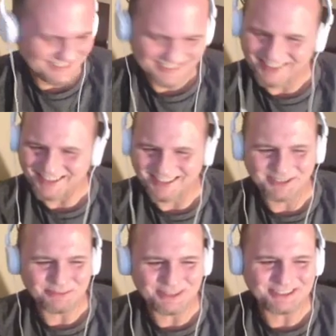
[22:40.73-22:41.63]
hey, I
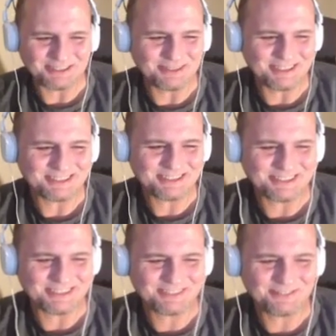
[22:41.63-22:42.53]
don't mind it, man.
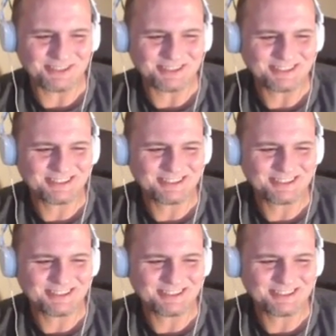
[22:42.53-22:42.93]
It's fun.